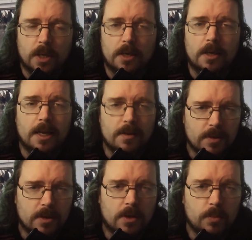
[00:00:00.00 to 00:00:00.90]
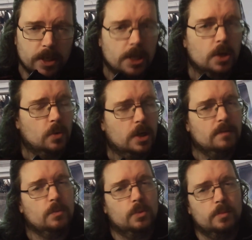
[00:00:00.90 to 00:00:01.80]
What level, a really low
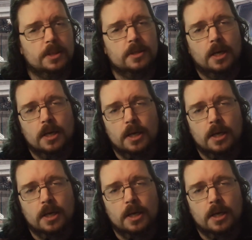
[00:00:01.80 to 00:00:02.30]
level, would be